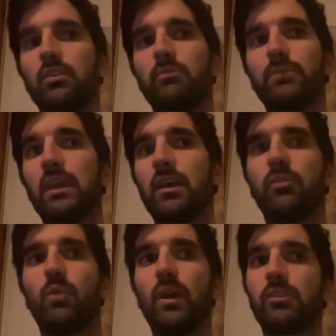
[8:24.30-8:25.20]
They had
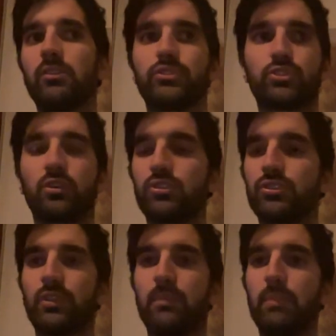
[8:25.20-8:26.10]
a wireless
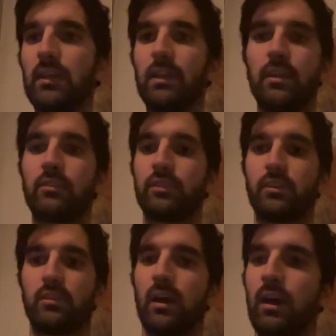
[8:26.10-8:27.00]
charger that magnetically
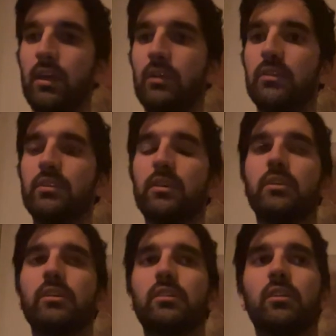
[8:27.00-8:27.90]
aligned,
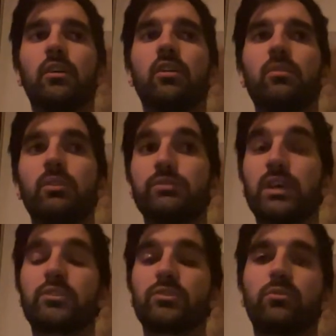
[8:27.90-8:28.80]
and it was
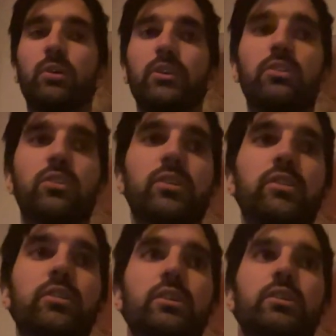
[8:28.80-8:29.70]
actually quite
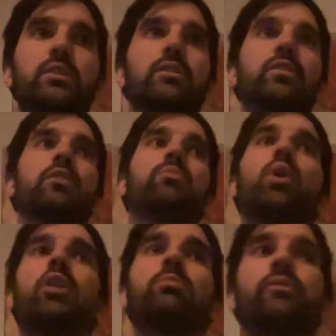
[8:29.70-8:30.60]
good.
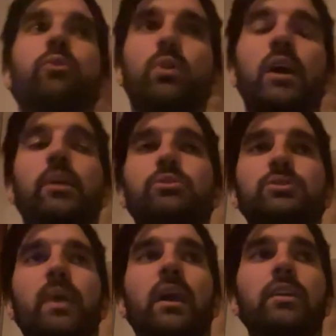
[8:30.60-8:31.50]
Well before
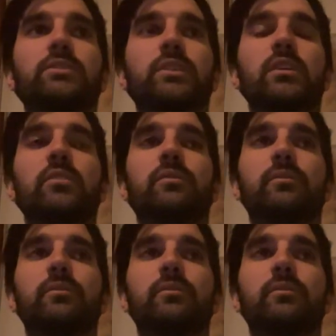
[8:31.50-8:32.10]
Apple's MagSafe.